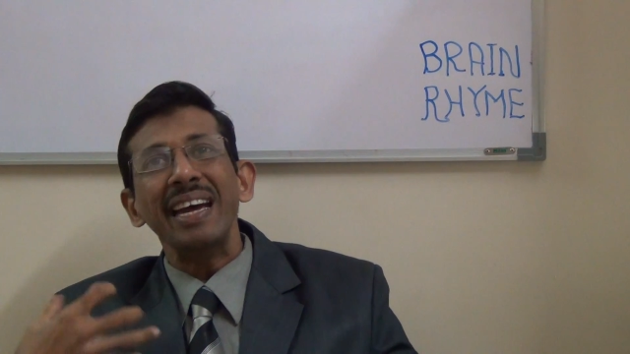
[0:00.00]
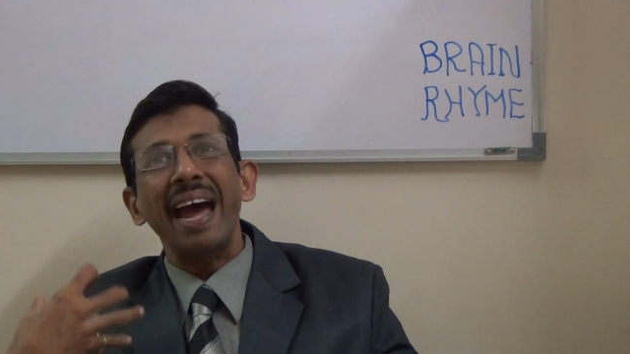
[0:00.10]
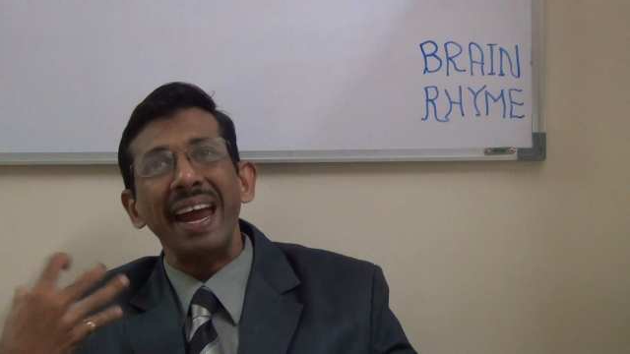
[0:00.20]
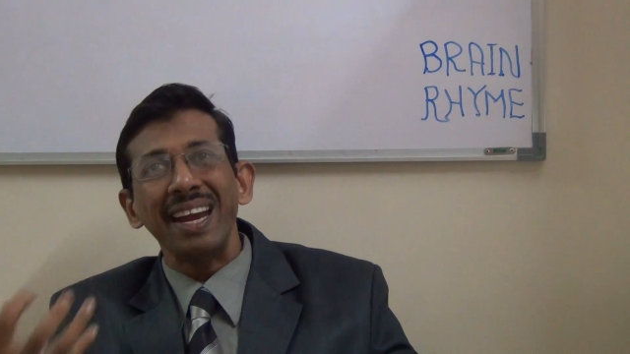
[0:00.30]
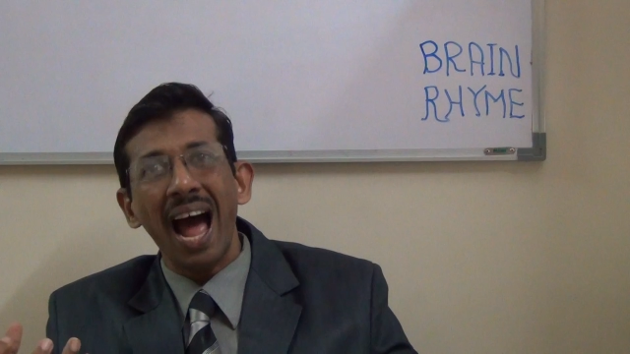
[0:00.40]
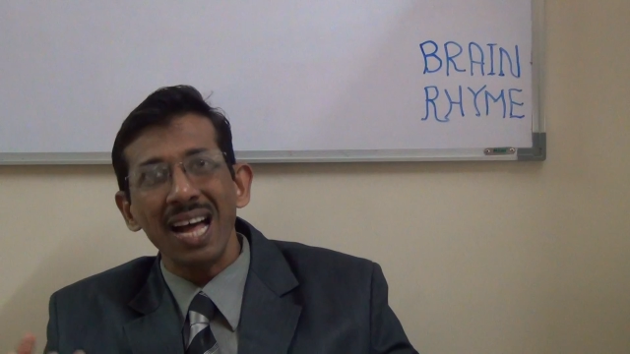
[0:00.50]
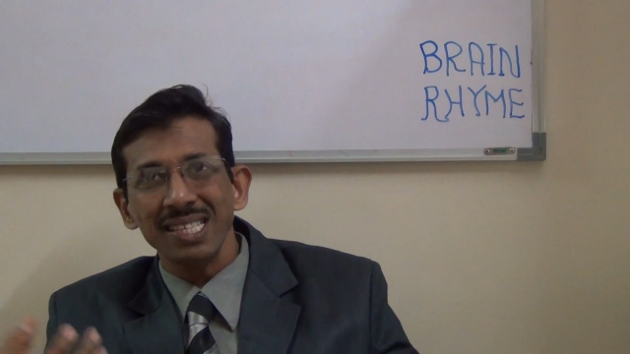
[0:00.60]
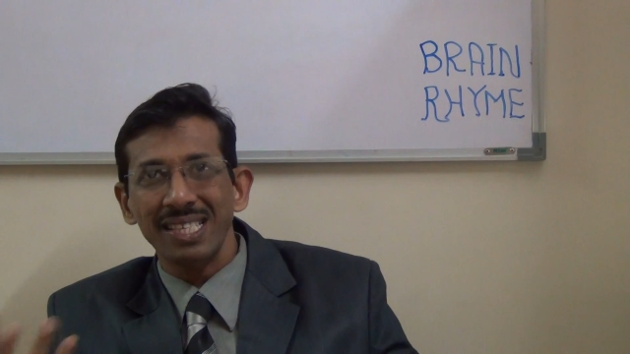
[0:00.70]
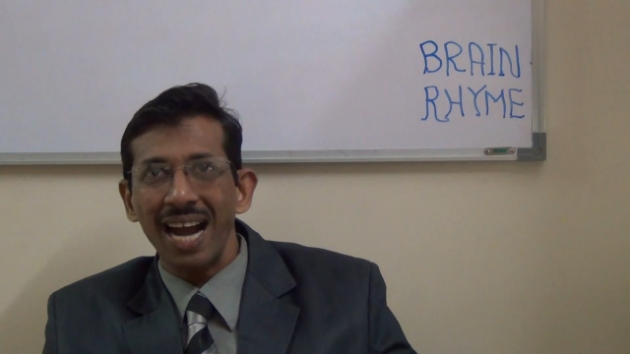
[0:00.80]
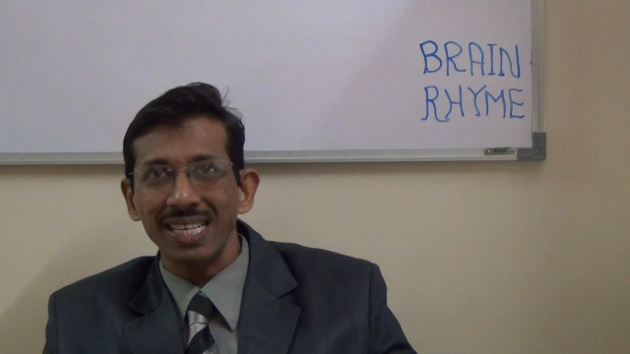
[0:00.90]

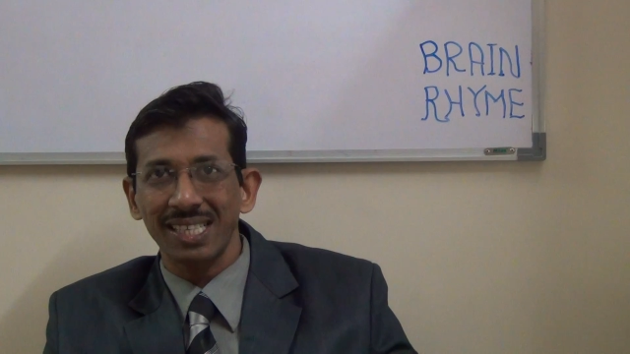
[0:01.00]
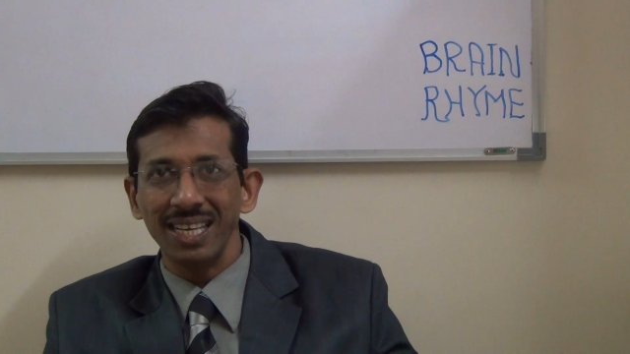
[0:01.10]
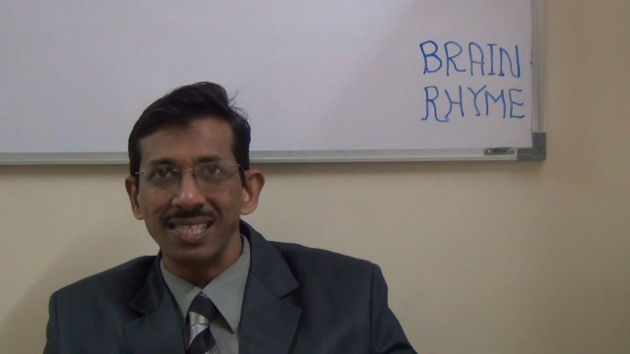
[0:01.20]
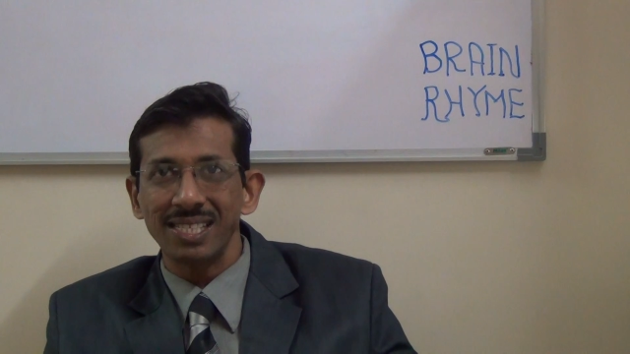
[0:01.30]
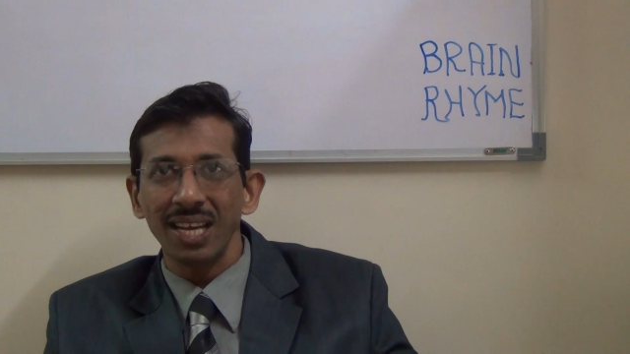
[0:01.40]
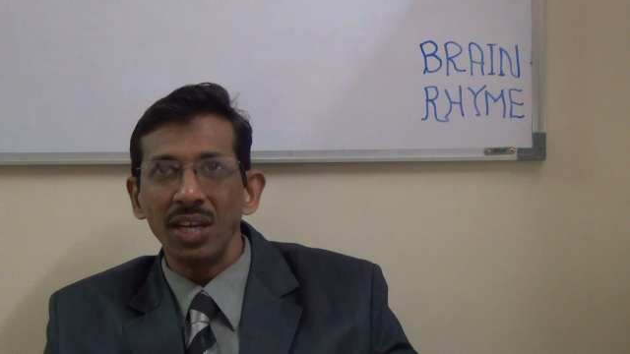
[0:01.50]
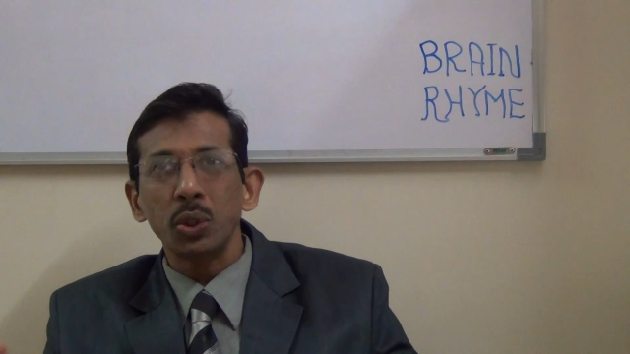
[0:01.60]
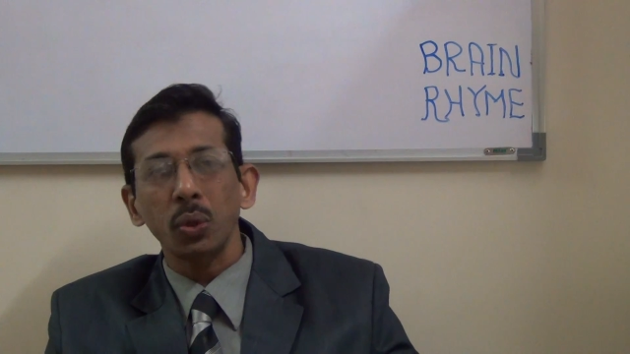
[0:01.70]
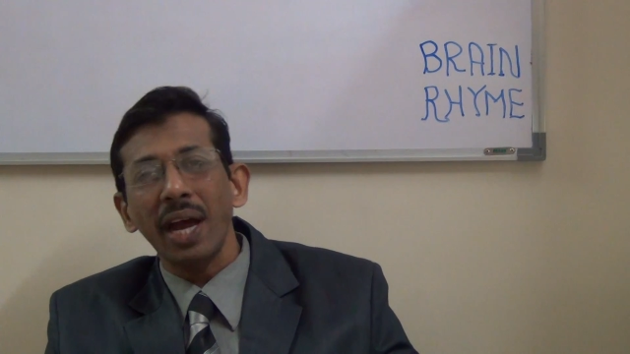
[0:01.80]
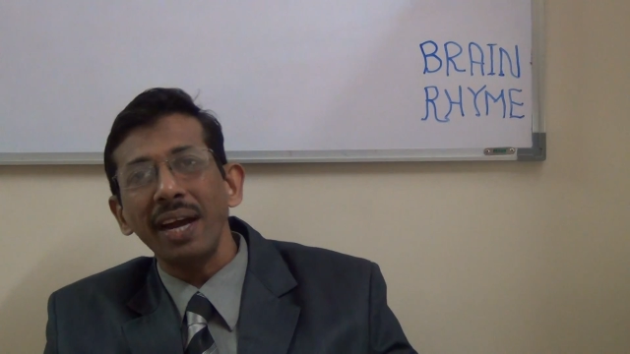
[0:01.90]
enhance that skills
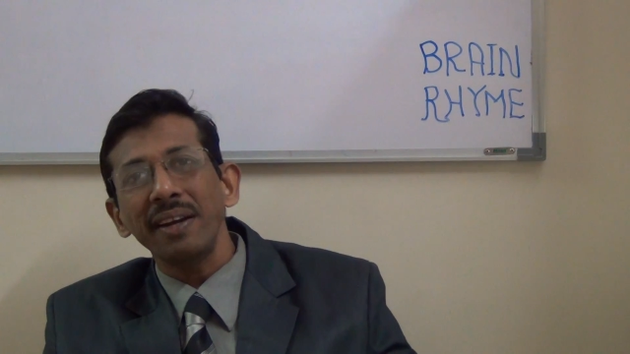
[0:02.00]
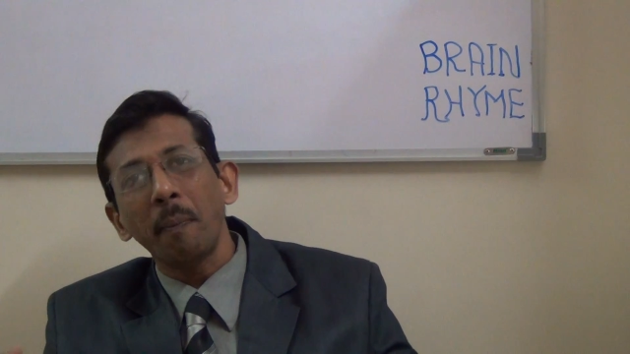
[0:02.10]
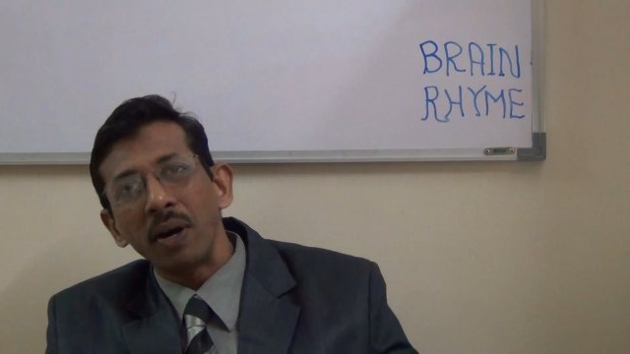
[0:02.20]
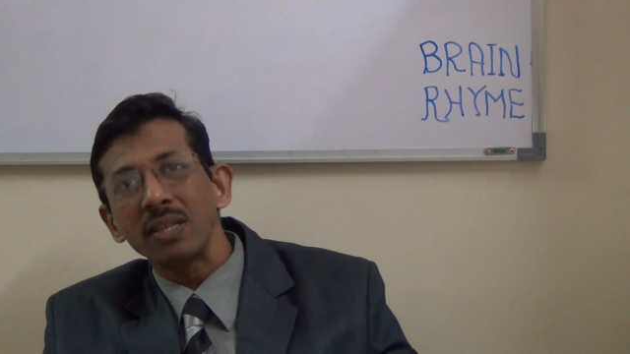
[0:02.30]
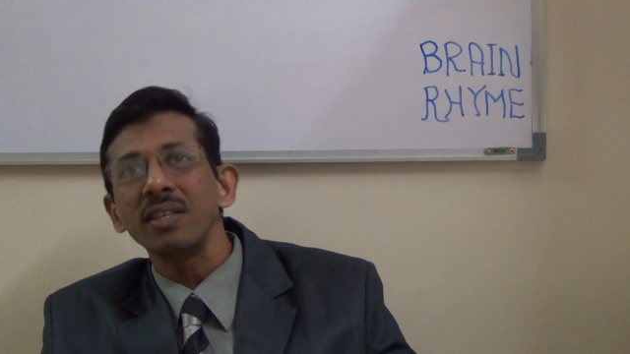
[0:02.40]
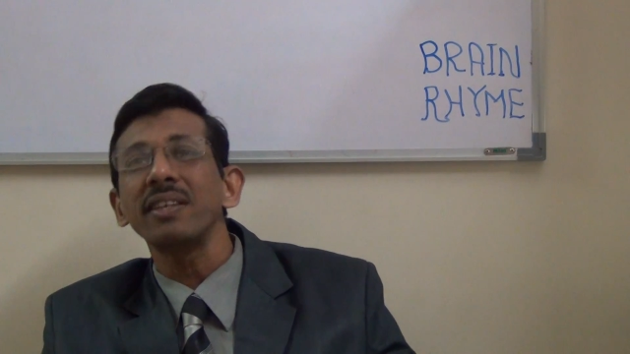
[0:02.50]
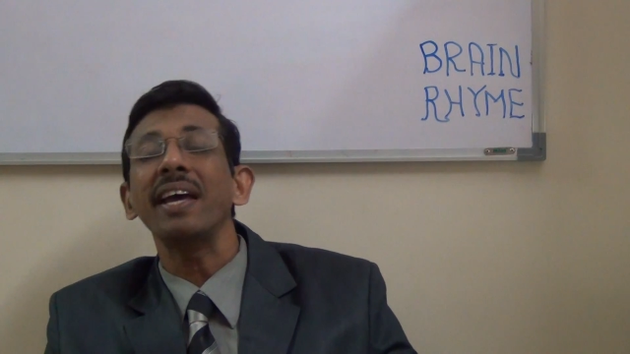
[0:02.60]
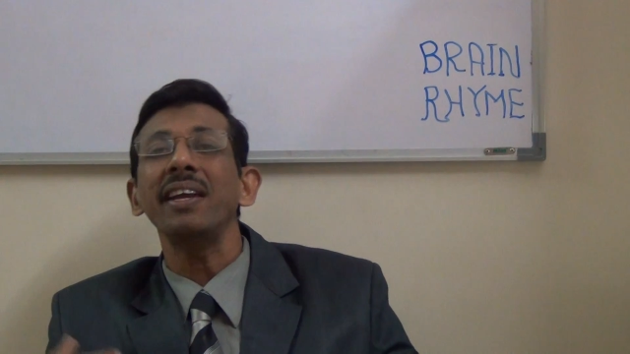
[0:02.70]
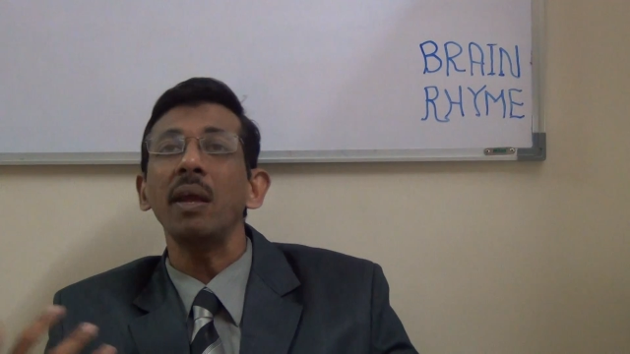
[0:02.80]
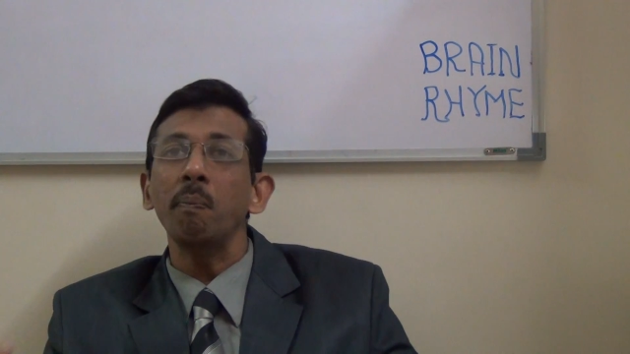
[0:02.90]
so that the person
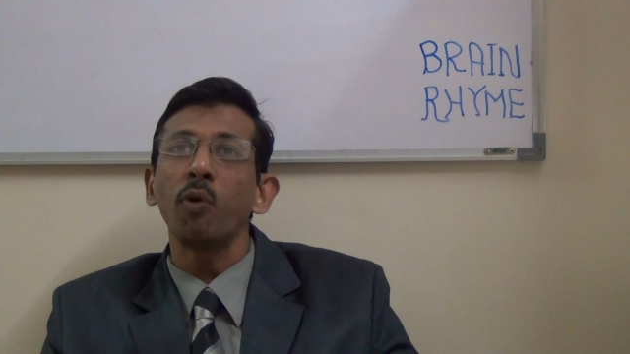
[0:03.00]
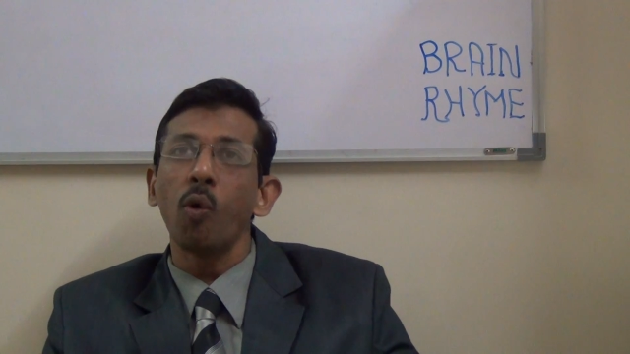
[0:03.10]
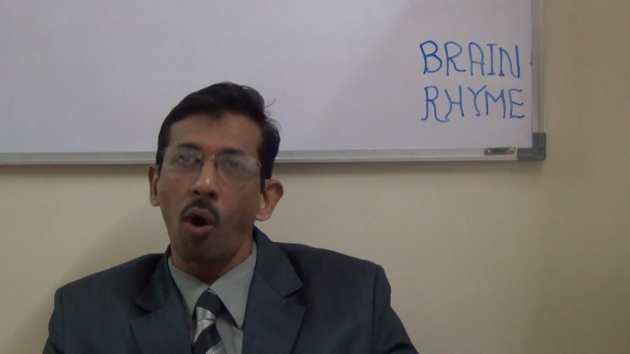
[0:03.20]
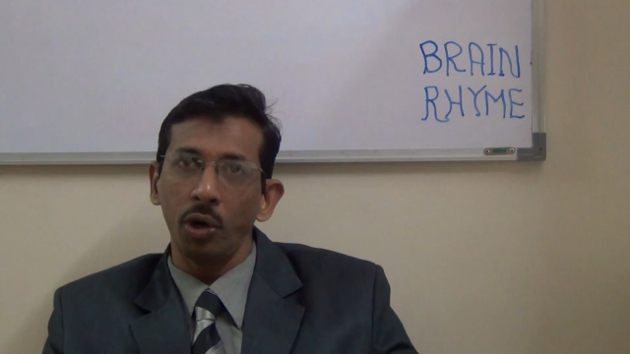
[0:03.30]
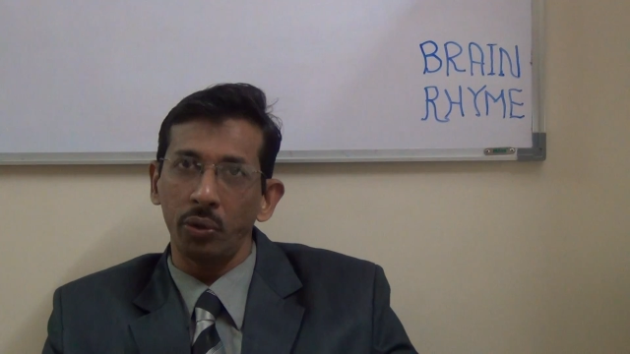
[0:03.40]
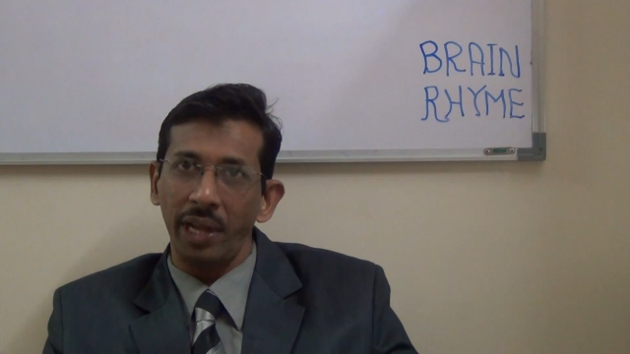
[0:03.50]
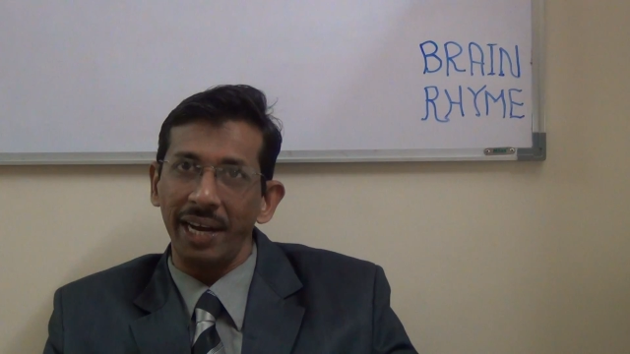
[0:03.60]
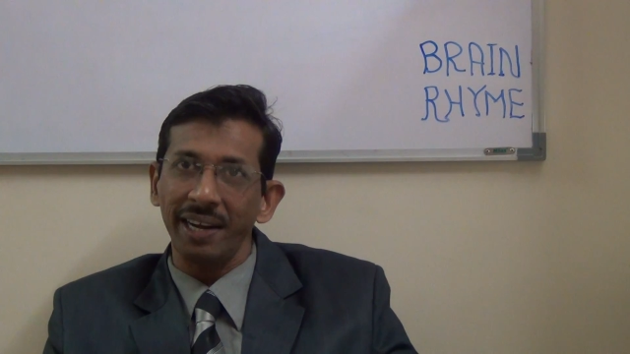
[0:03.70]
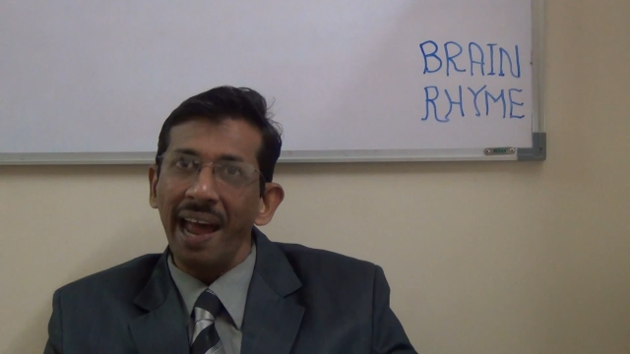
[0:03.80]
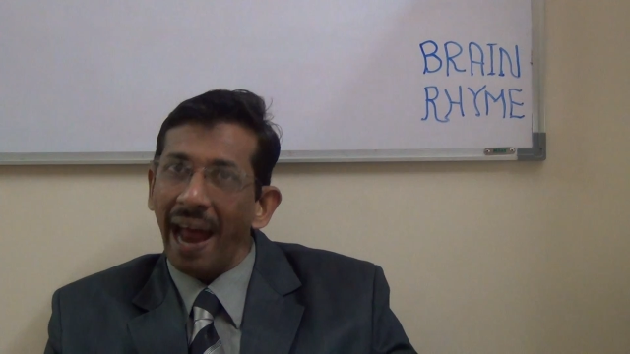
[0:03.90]
can improve onto that